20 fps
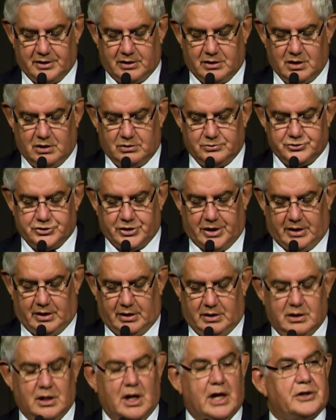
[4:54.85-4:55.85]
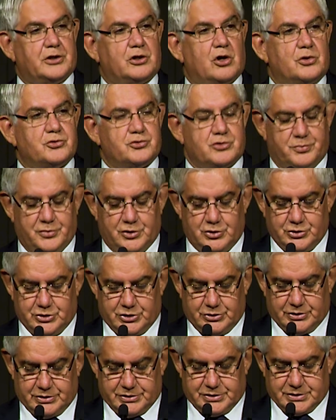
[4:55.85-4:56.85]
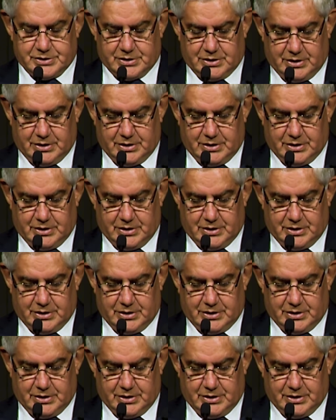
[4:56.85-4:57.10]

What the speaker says: culture and contributions.